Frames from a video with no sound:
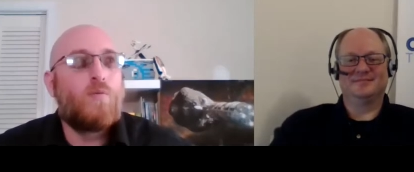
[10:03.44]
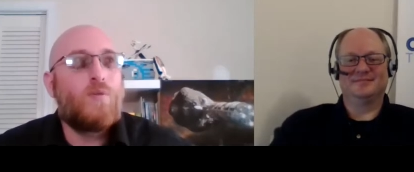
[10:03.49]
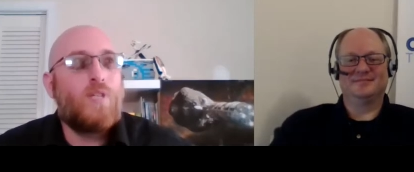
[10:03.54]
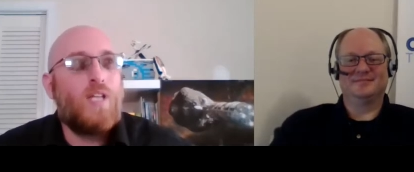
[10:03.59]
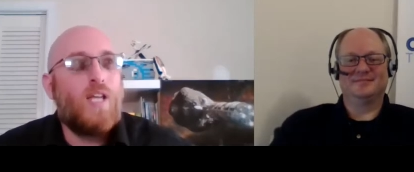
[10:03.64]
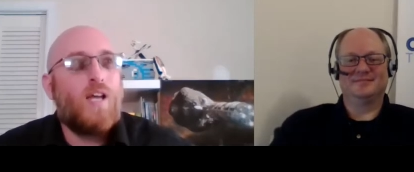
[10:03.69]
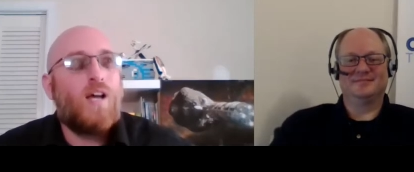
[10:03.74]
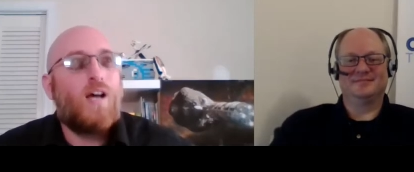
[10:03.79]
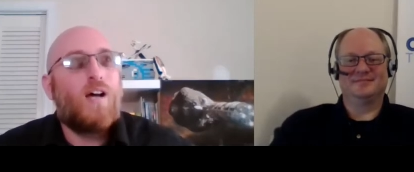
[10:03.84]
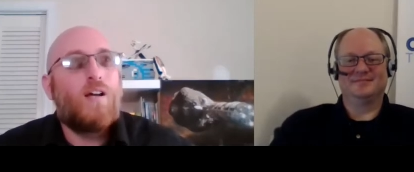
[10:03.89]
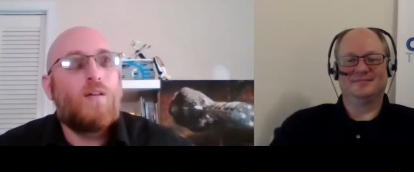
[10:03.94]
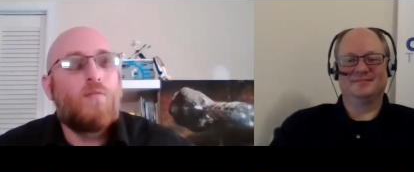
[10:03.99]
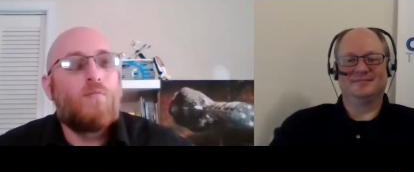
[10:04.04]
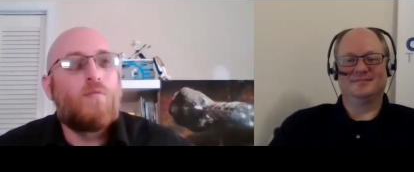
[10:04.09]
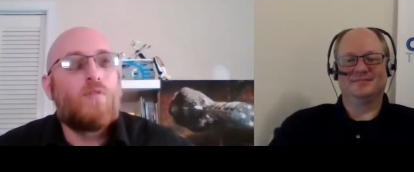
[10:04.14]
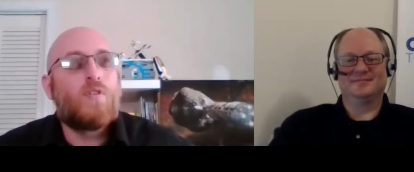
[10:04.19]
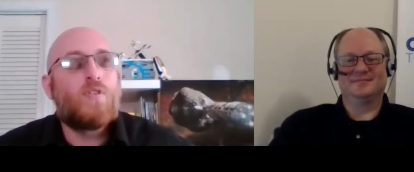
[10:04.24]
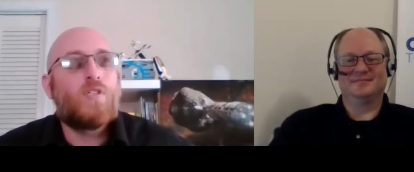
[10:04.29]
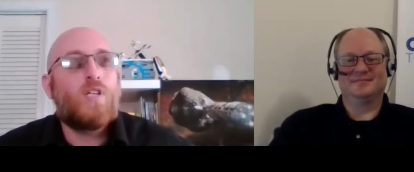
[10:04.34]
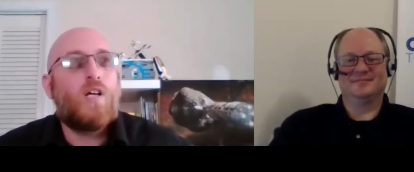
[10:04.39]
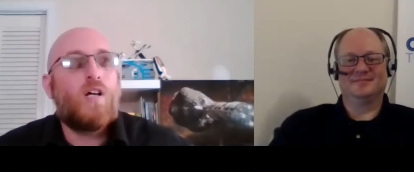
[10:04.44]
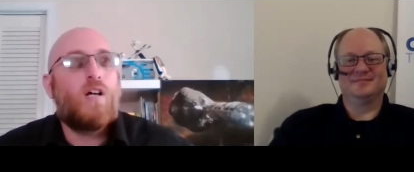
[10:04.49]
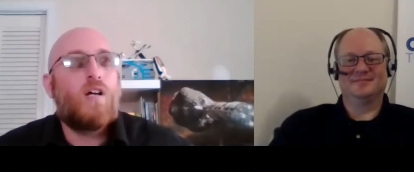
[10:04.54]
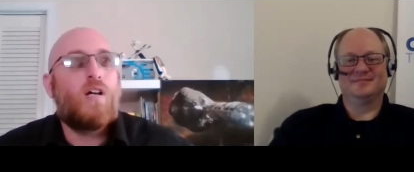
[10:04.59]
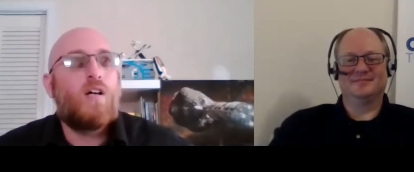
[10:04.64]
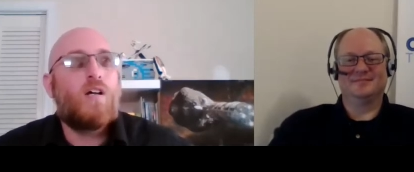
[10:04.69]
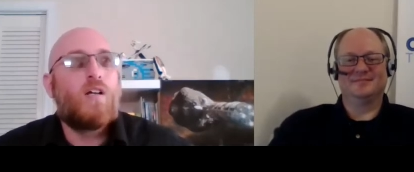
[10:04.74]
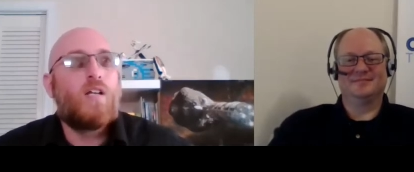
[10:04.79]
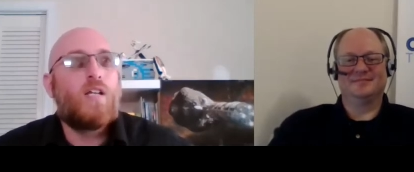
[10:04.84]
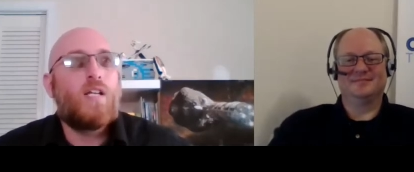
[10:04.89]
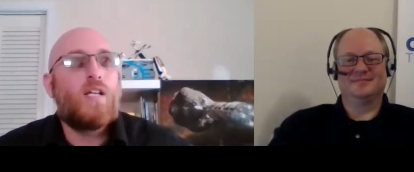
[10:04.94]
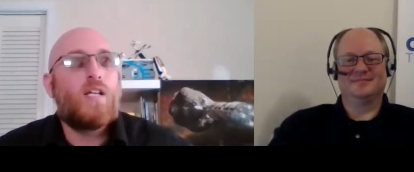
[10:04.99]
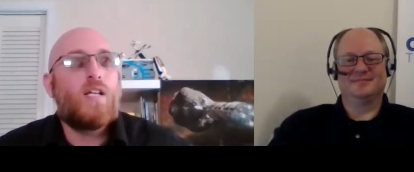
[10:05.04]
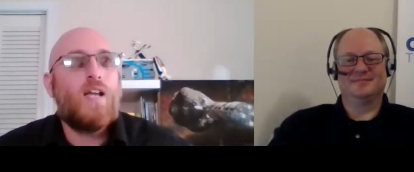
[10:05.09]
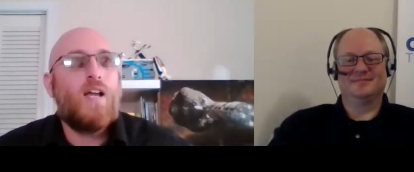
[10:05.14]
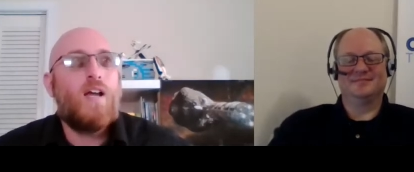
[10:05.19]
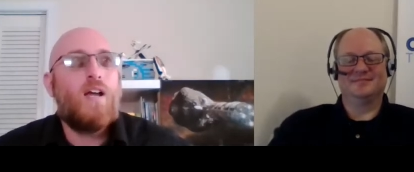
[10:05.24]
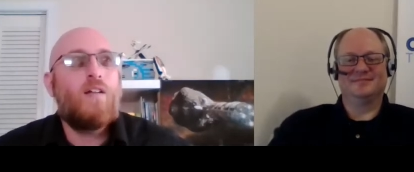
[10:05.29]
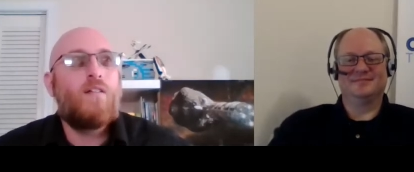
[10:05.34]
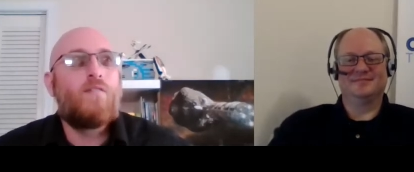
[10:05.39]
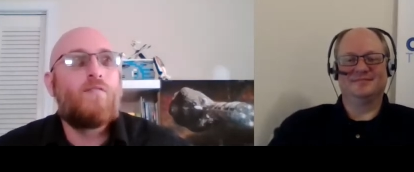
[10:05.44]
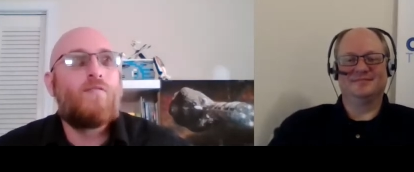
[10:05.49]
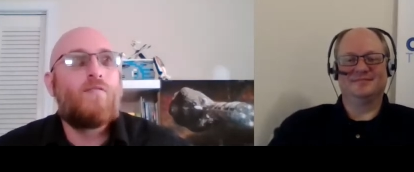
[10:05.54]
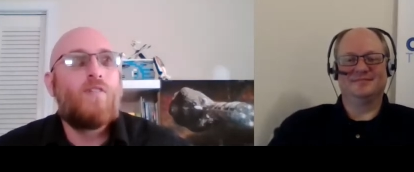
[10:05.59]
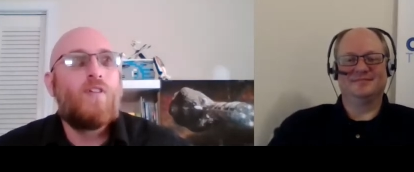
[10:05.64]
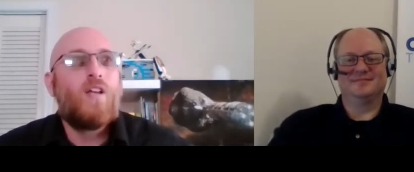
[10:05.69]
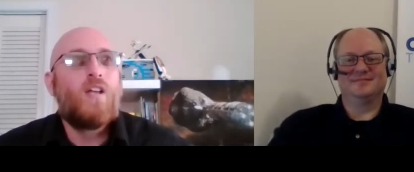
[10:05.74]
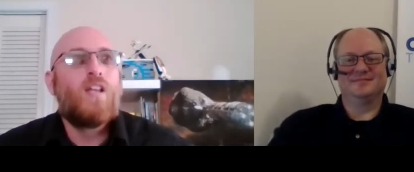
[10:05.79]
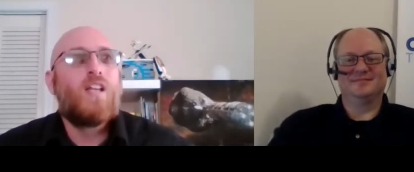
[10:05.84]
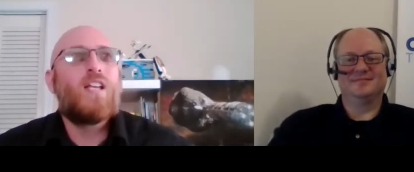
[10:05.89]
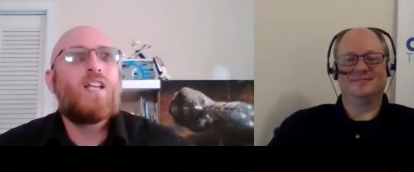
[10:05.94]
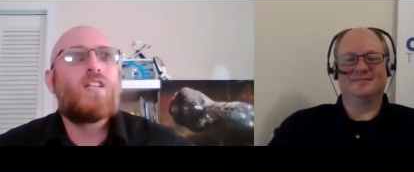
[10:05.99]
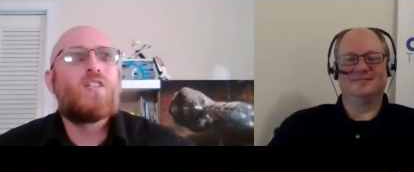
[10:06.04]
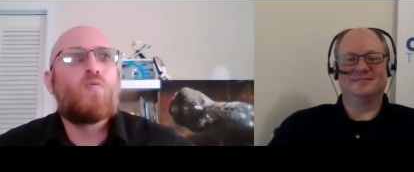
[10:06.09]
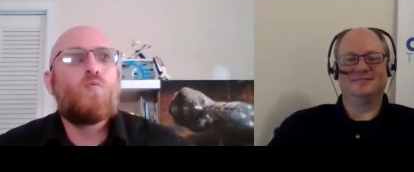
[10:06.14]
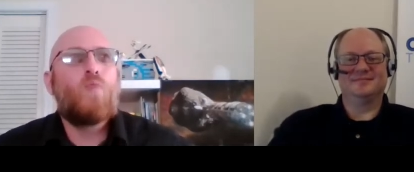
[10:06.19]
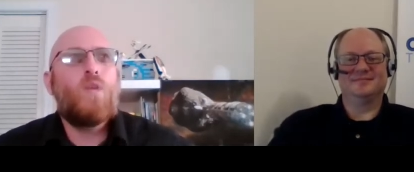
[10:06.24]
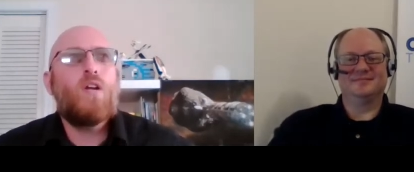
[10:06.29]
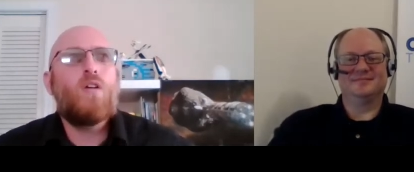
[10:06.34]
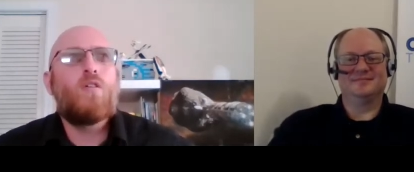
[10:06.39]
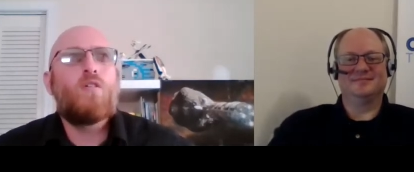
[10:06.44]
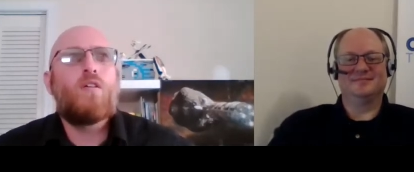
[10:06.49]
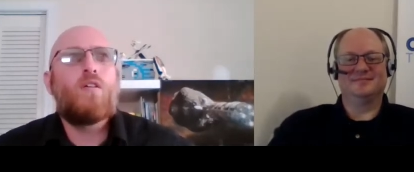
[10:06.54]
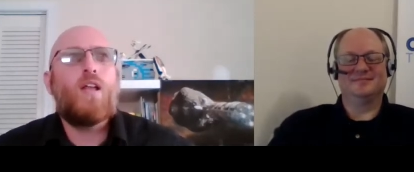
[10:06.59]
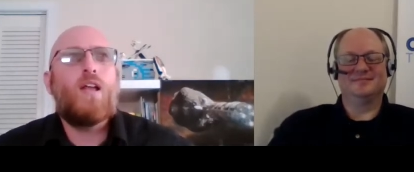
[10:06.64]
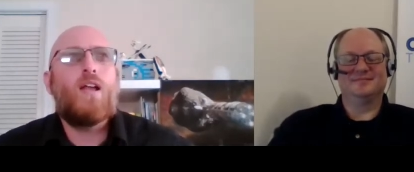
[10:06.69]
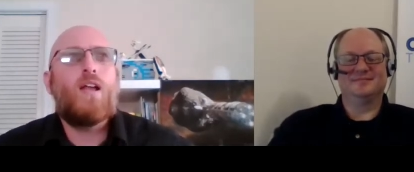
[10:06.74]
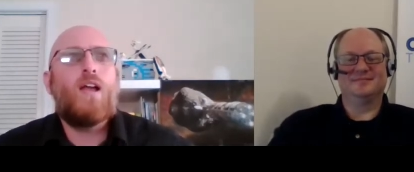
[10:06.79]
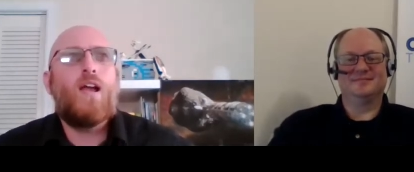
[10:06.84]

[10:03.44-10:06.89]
Speaker 1: yeah, it was uh, it kind of it's weird.